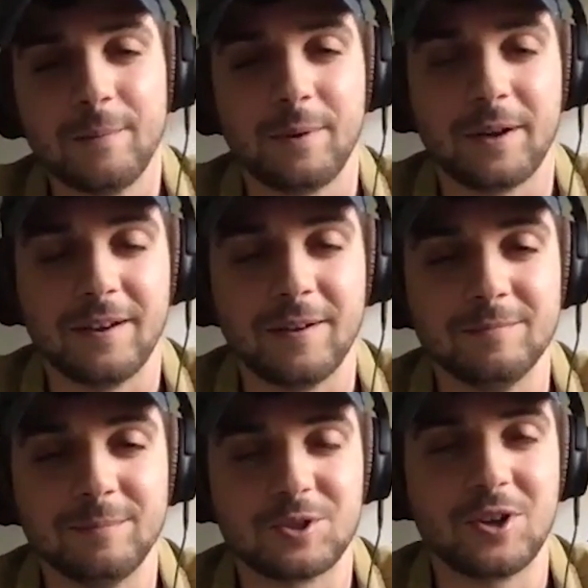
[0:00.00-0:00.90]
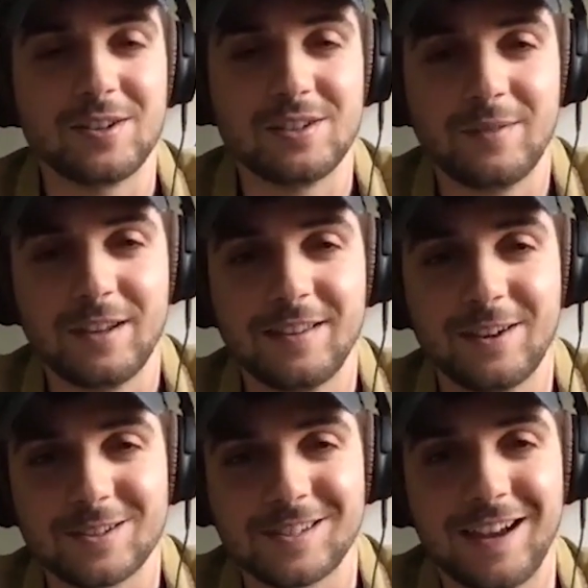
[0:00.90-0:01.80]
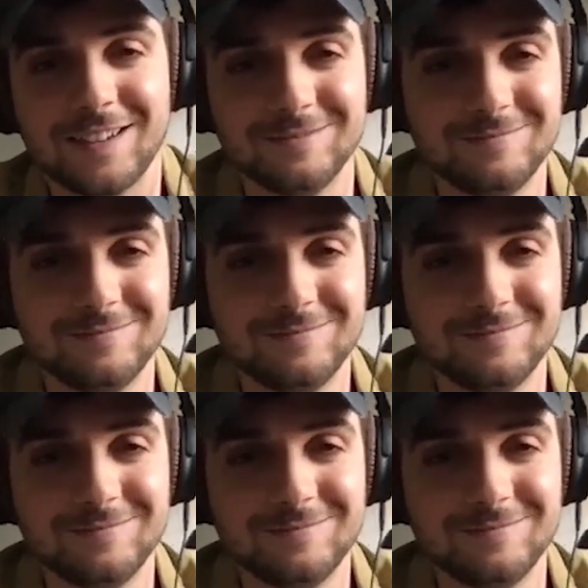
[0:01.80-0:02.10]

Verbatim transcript: But John, do you have anything else to add?